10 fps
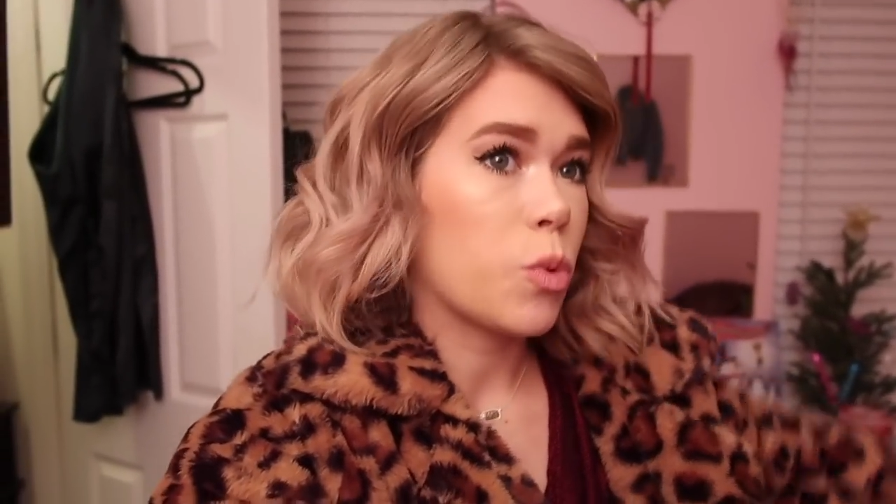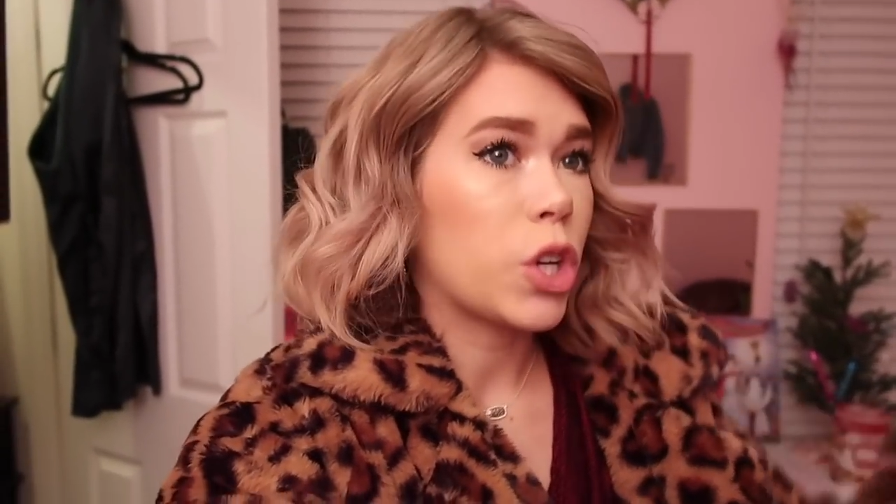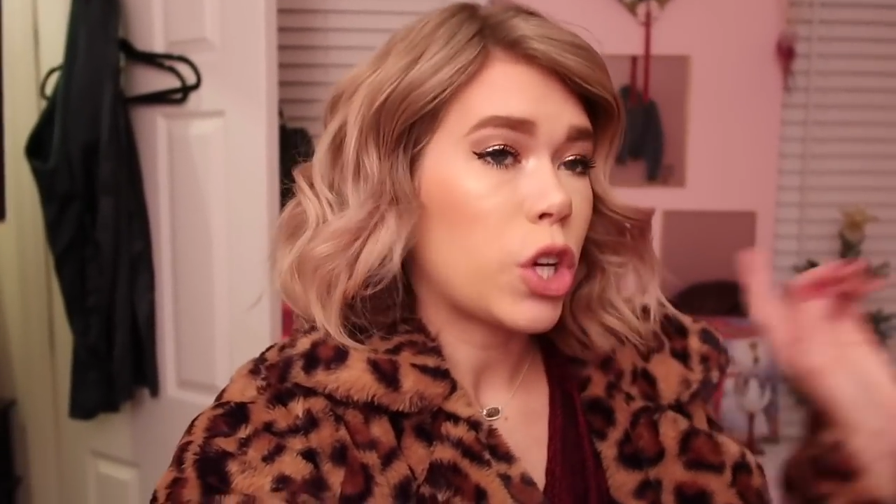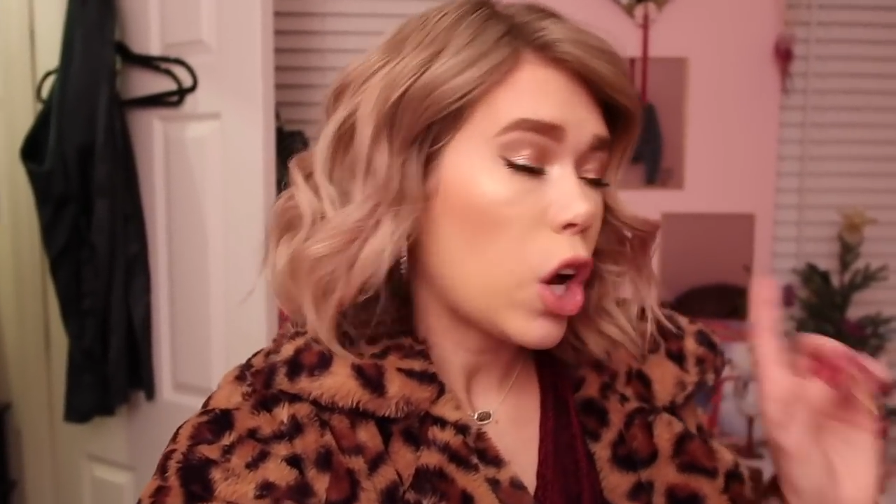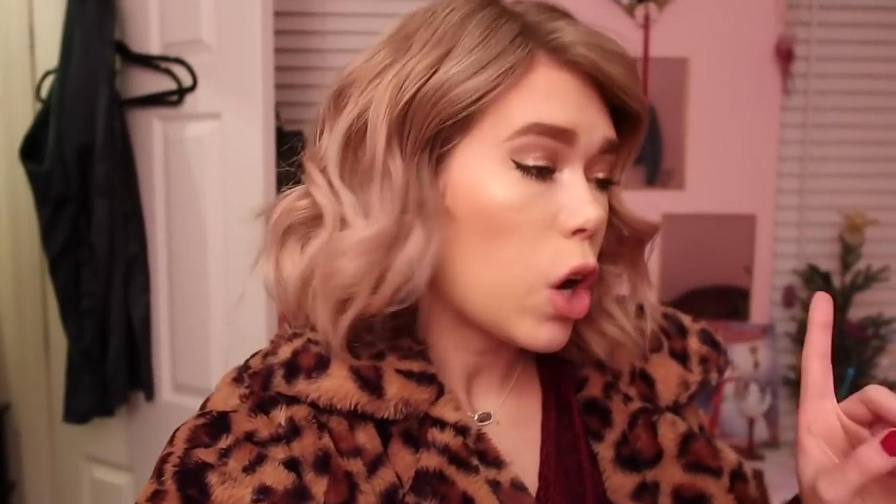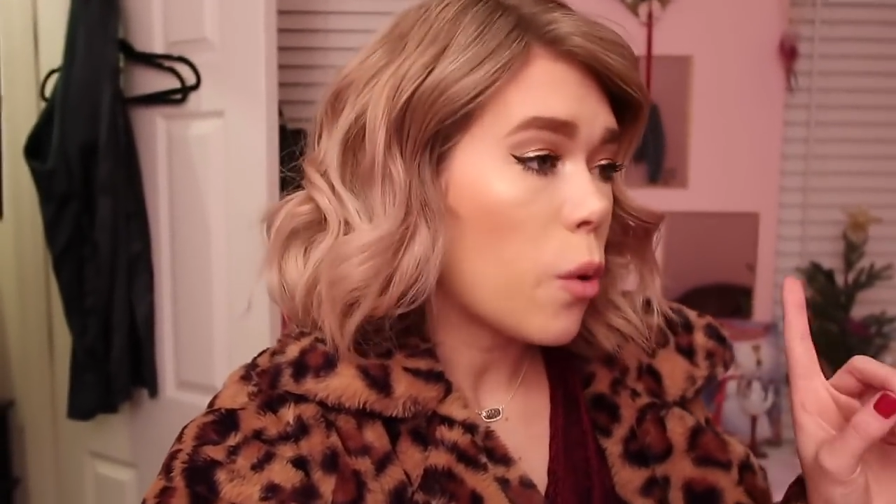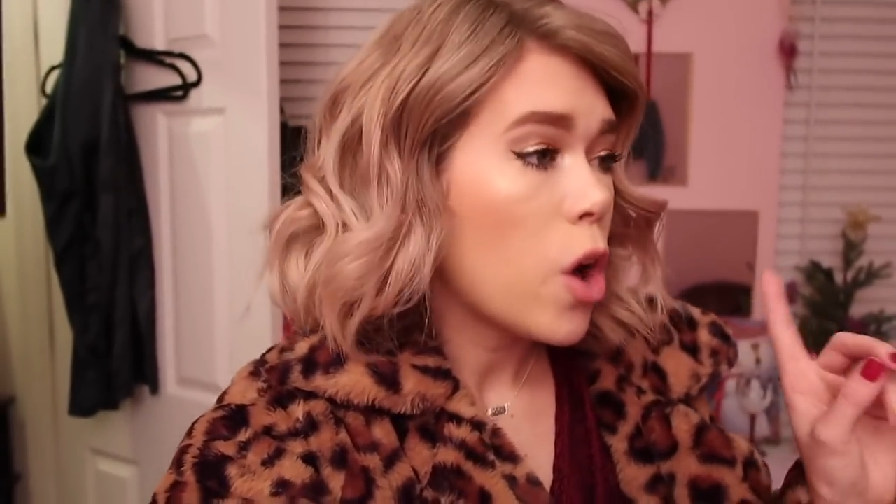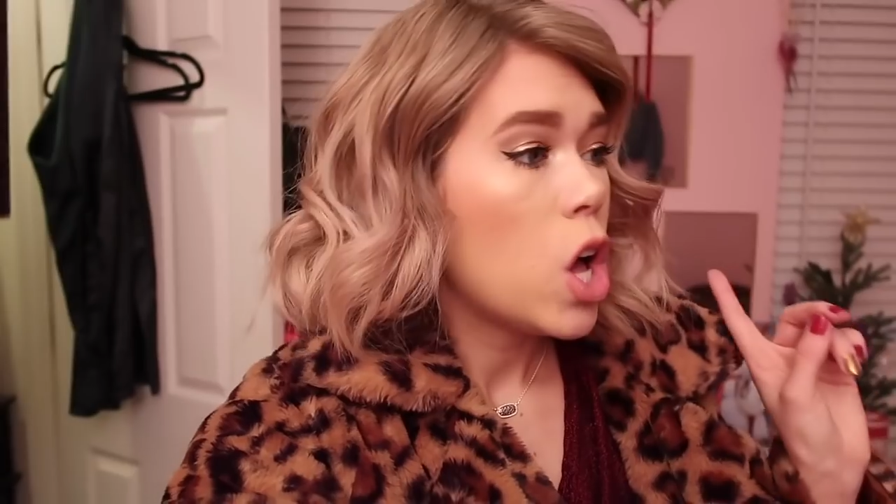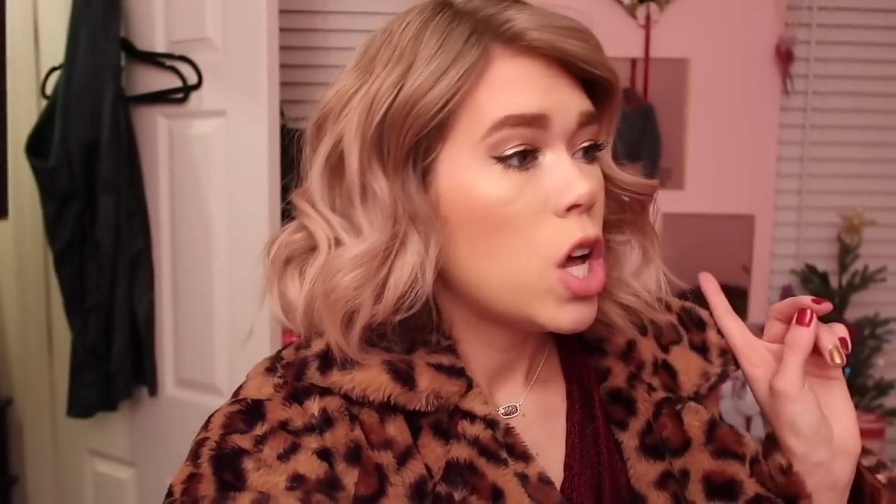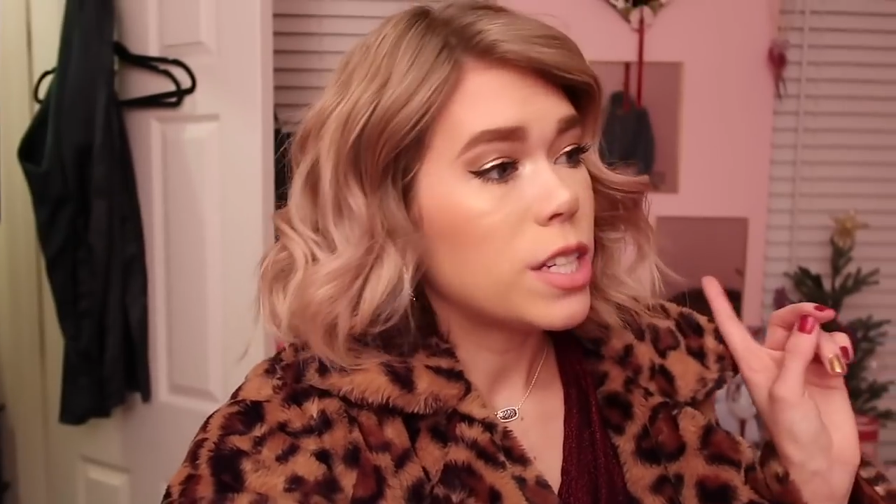We're gonna
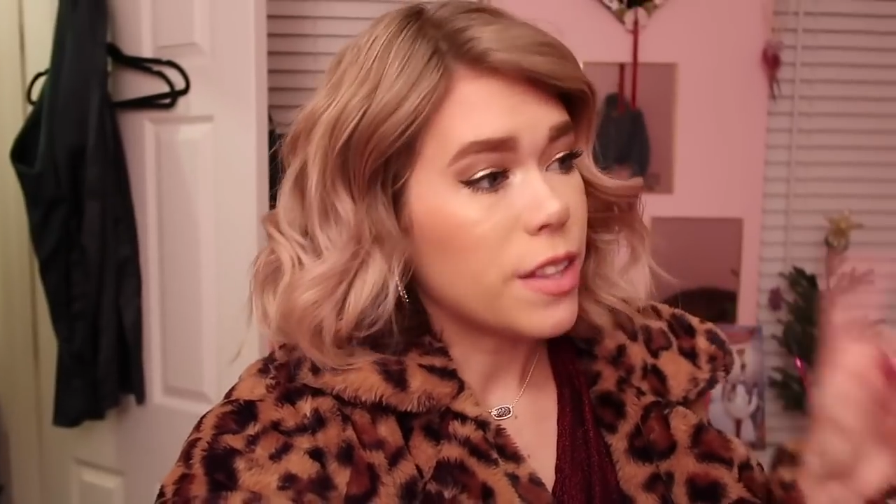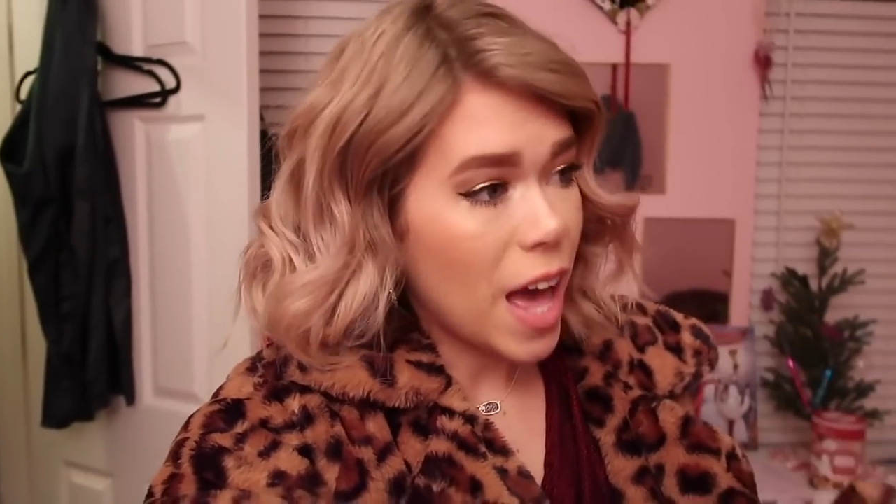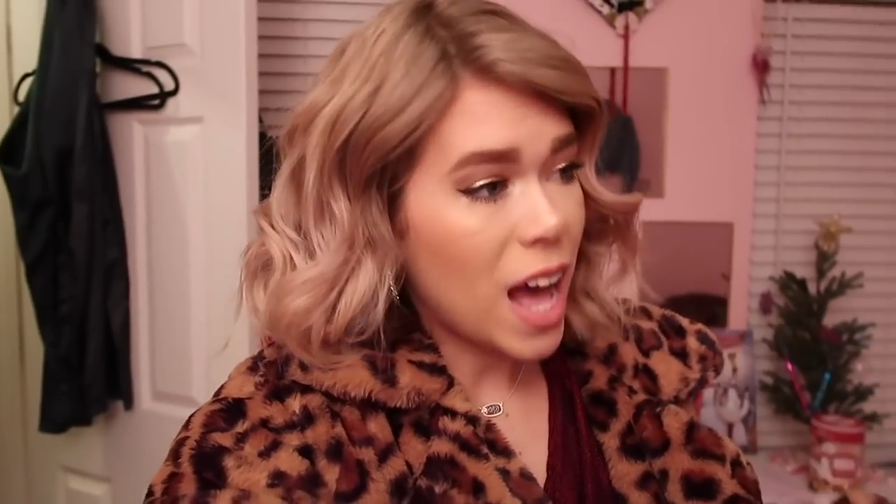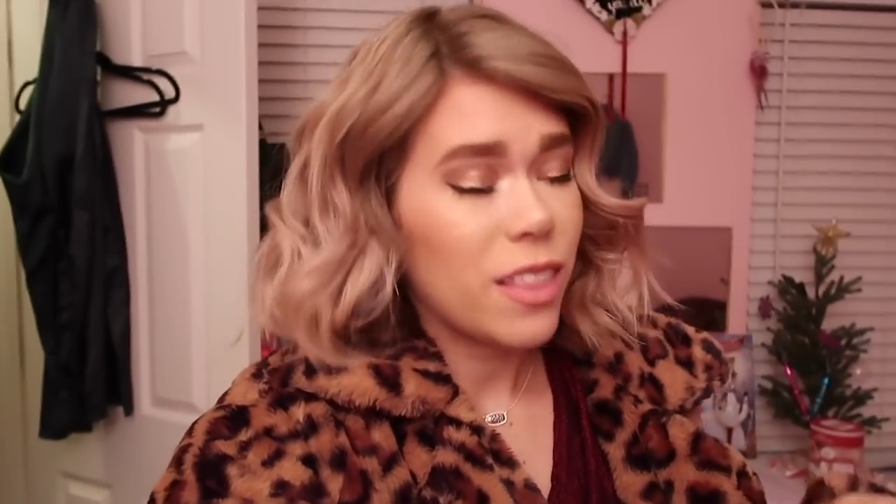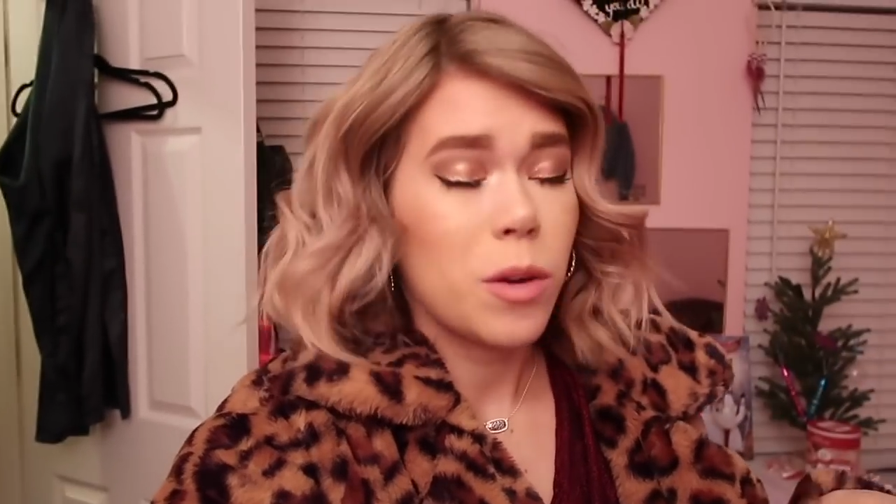go to that,